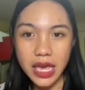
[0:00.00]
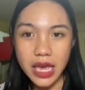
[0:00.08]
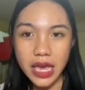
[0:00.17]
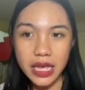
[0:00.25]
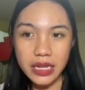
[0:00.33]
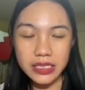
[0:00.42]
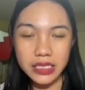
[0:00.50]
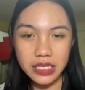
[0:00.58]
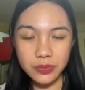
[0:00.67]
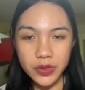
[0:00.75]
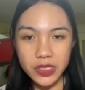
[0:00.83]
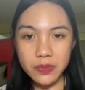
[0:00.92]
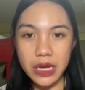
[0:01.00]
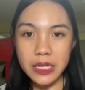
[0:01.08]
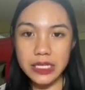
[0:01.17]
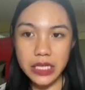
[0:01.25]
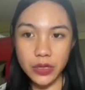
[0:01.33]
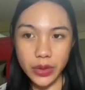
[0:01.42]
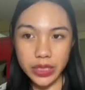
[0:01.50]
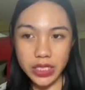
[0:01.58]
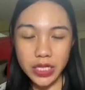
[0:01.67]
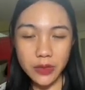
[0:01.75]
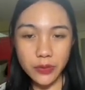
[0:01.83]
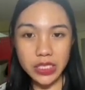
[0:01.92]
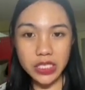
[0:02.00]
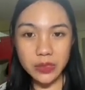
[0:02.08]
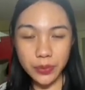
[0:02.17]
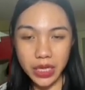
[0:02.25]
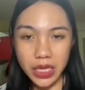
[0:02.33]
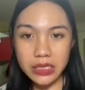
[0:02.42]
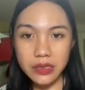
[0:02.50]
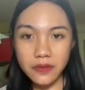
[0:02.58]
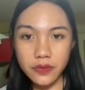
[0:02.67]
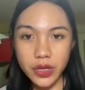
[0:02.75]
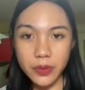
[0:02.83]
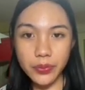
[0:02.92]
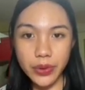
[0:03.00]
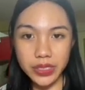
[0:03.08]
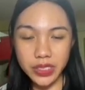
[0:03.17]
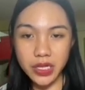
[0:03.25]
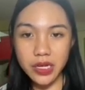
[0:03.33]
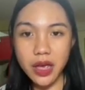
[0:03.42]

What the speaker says: and is expressed by this equation, which is P is a fluid pressure,